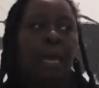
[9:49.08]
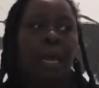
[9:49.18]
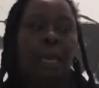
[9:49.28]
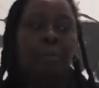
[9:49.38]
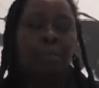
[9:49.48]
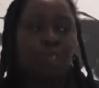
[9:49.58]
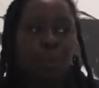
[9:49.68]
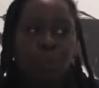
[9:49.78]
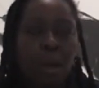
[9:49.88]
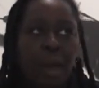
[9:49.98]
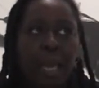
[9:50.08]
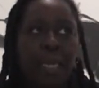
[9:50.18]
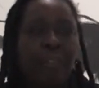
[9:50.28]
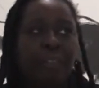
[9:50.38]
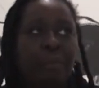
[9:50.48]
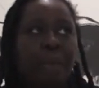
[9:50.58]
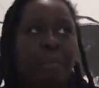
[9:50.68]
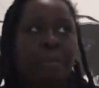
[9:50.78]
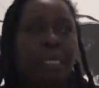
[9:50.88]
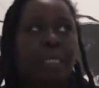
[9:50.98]
I'm not sure why. I think
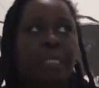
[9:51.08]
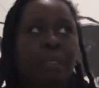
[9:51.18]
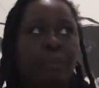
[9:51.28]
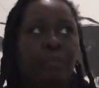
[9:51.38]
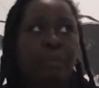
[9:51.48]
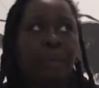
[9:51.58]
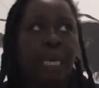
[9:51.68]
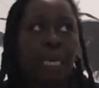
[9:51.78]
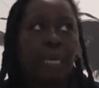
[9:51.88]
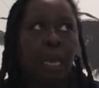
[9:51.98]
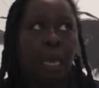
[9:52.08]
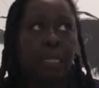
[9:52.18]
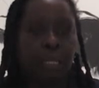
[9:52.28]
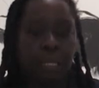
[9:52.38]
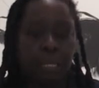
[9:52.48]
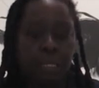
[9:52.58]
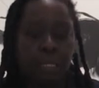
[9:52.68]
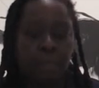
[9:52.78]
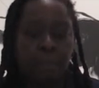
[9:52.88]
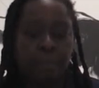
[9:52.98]
maybe because for me, I see it as
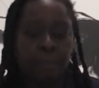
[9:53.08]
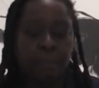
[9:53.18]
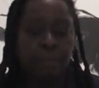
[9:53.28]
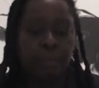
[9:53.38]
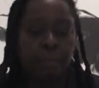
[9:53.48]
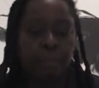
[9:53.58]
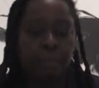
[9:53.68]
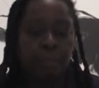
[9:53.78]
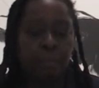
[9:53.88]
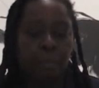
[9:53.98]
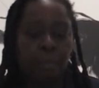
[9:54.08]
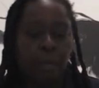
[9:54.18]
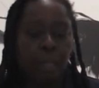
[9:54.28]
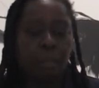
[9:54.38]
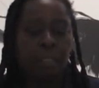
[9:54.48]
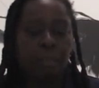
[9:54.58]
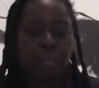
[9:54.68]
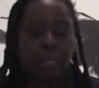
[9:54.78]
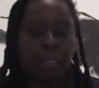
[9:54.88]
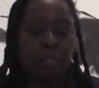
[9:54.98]
an
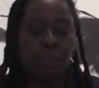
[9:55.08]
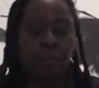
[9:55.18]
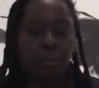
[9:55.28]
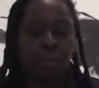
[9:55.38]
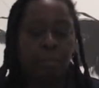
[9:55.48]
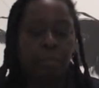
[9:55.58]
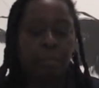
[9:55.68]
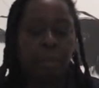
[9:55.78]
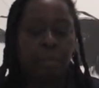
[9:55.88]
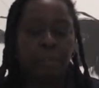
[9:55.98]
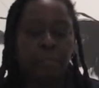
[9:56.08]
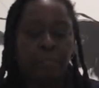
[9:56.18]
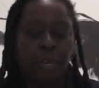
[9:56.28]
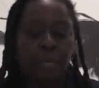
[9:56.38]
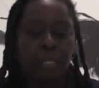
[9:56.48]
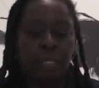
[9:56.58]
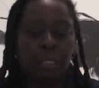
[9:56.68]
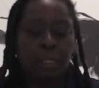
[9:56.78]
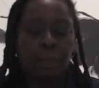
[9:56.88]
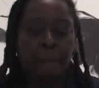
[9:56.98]
ultimate, or maybe the
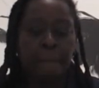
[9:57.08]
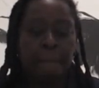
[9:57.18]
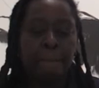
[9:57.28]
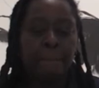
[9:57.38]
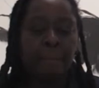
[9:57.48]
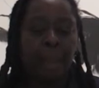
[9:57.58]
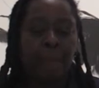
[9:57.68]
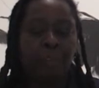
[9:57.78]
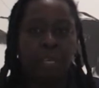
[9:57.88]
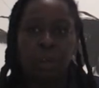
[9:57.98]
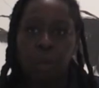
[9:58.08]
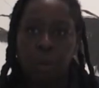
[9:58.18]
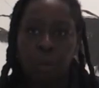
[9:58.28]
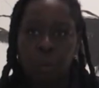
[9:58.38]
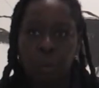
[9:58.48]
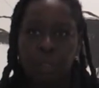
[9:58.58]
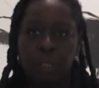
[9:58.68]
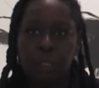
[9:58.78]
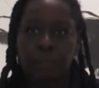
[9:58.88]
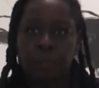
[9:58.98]
first African
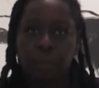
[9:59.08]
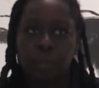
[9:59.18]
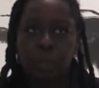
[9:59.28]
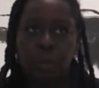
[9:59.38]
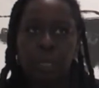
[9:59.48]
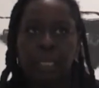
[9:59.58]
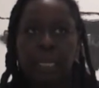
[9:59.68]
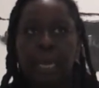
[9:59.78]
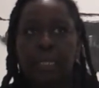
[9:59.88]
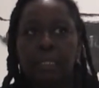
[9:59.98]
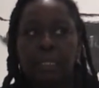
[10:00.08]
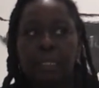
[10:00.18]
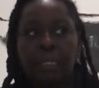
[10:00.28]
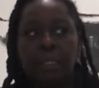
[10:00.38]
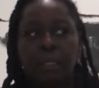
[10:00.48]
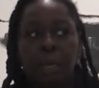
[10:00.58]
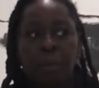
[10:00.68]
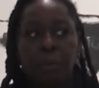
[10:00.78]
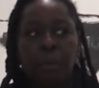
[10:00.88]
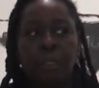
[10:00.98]
Holocaust, if you want to call it that. So I
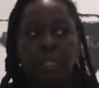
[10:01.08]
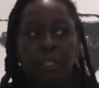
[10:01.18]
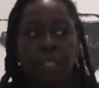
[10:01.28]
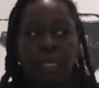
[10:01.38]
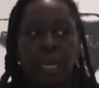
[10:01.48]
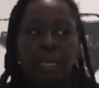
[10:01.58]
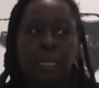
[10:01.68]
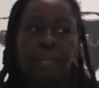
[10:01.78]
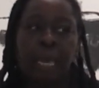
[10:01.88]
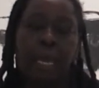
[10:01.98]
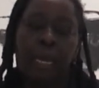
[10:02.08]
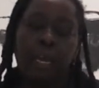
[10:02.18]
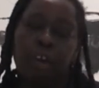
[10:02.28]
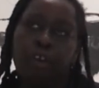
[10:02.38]
was always interested, and that kind of